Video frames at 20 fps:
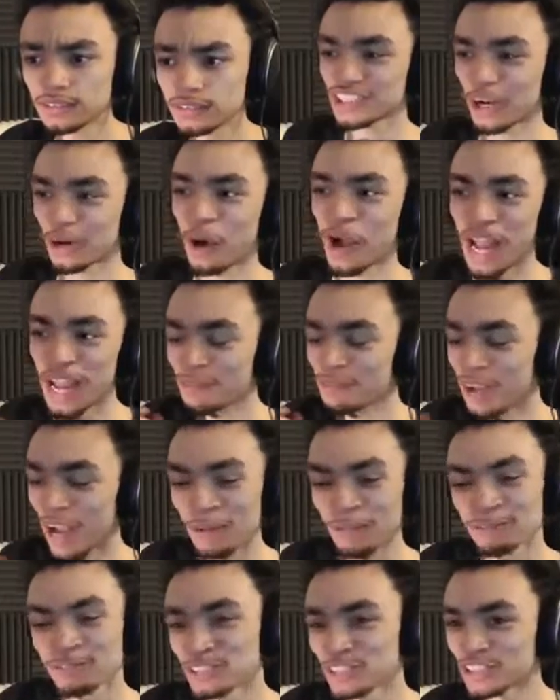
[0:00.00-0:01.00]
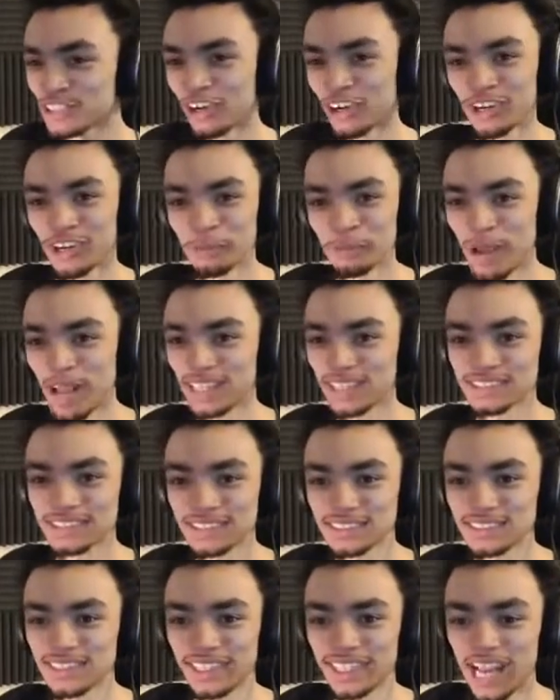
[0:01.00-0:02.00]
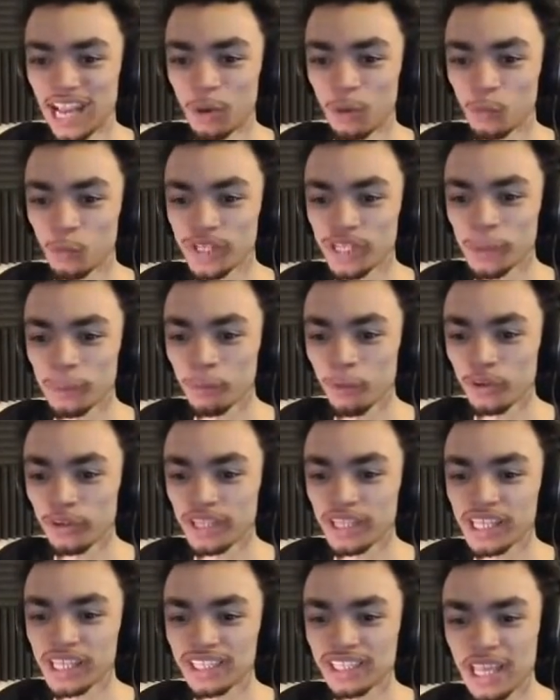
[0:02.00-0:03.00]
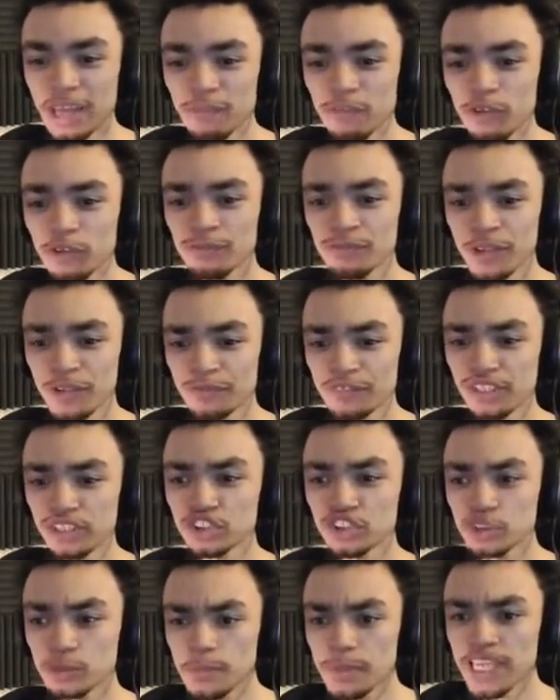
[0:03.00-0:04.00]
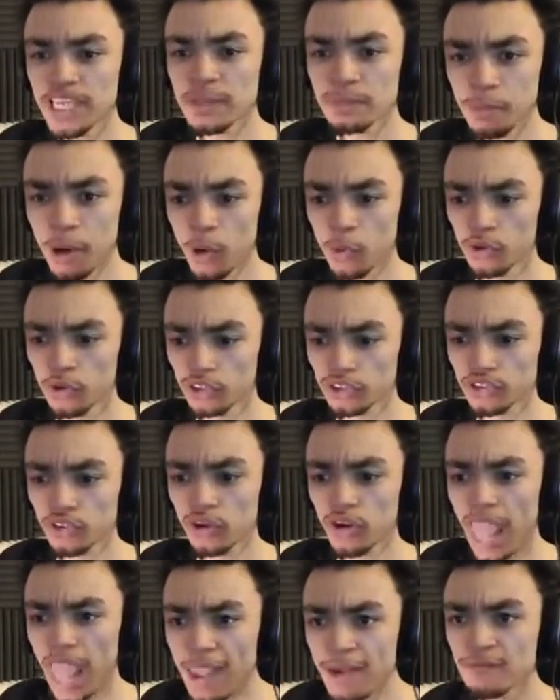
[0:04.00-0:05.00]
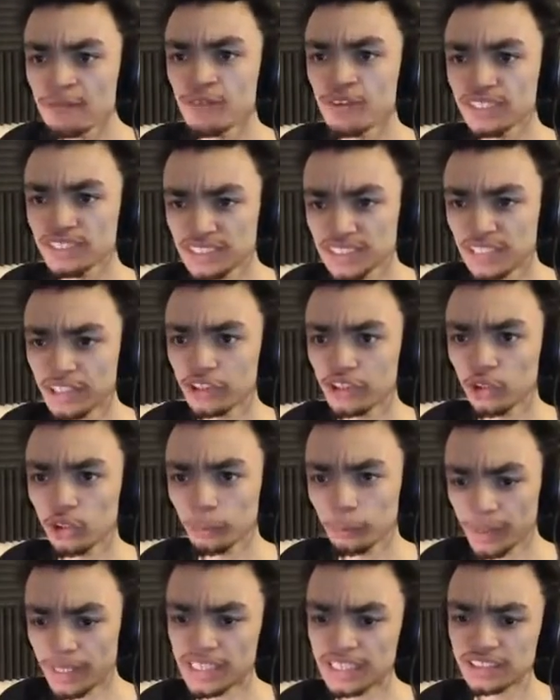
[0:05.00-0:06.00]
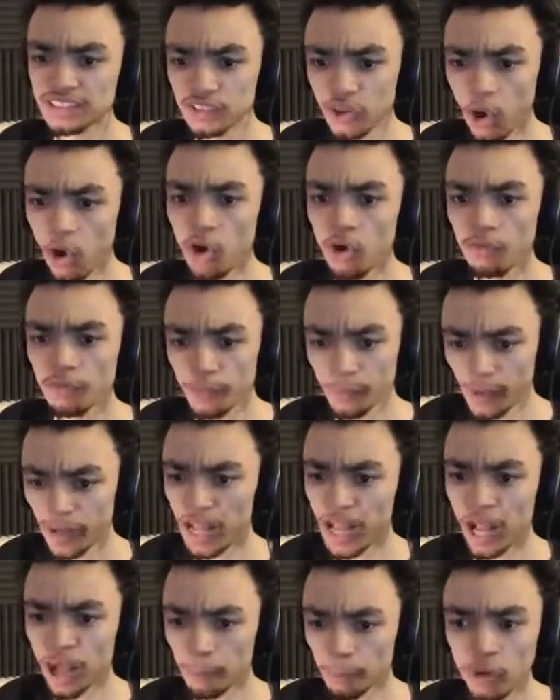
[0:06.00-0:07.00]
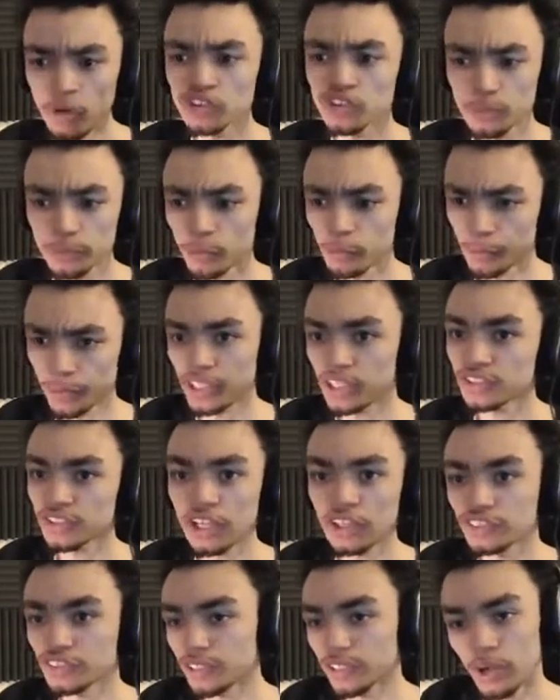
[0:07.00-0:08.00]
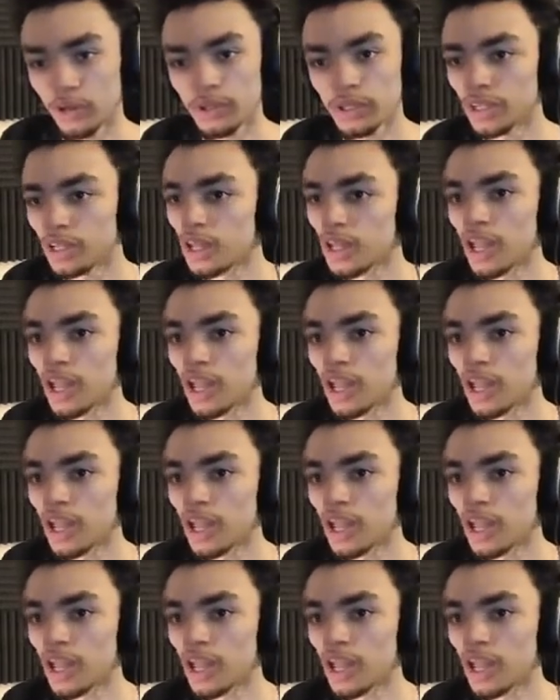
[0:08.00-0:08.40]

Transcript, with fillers: So I've, I've just got to max this thing out. We are putting level 50 speed bonus on every single piece of the car possible because, uh, you know,